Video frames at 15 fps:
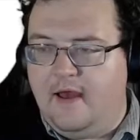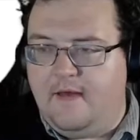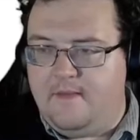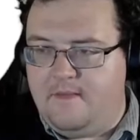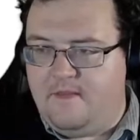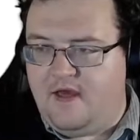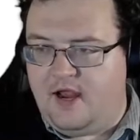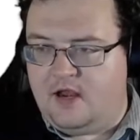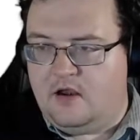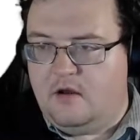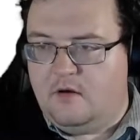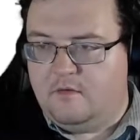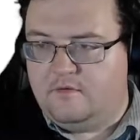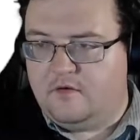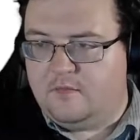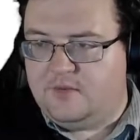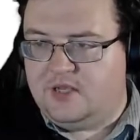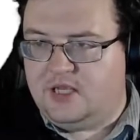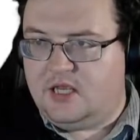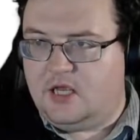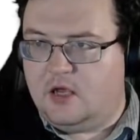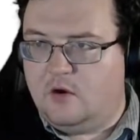And then from
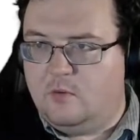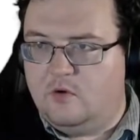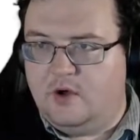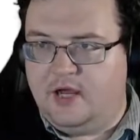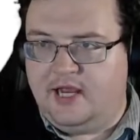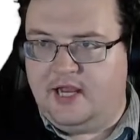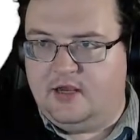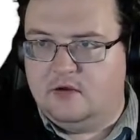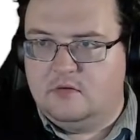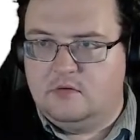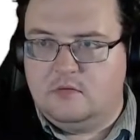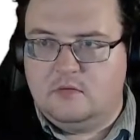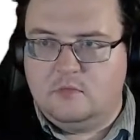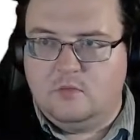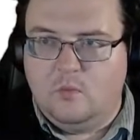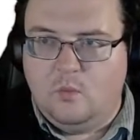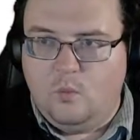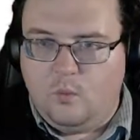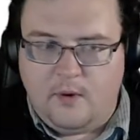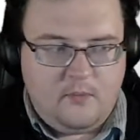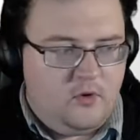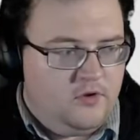here, we'll again,
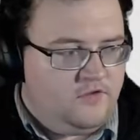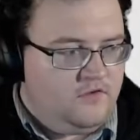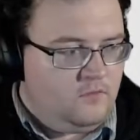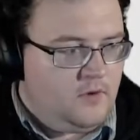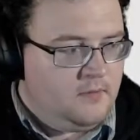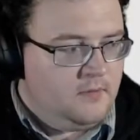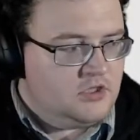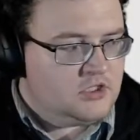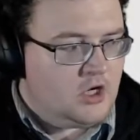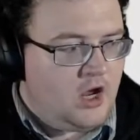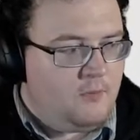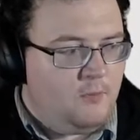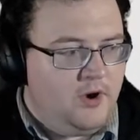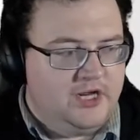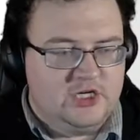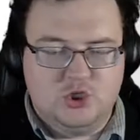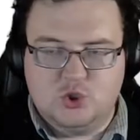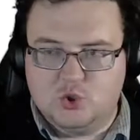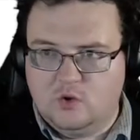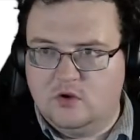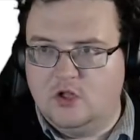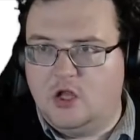one more time, we're going to
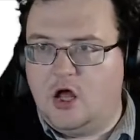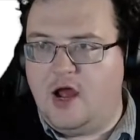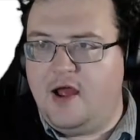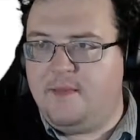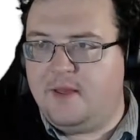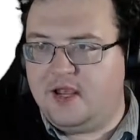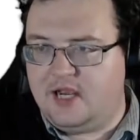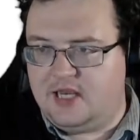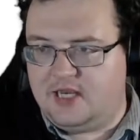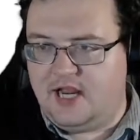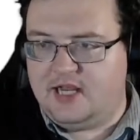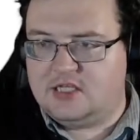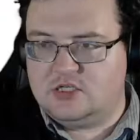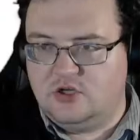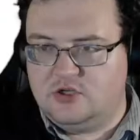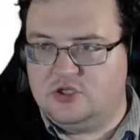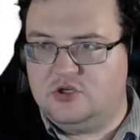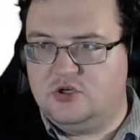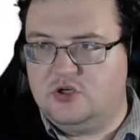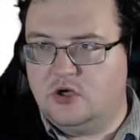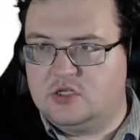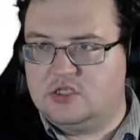draw a line that connects those
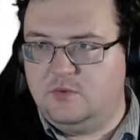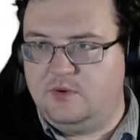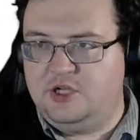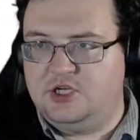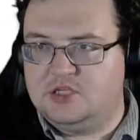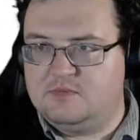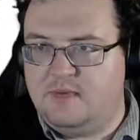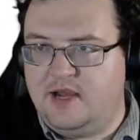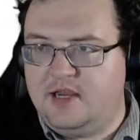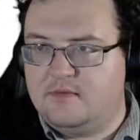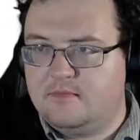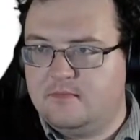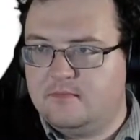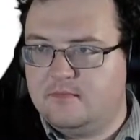two dots that we just made.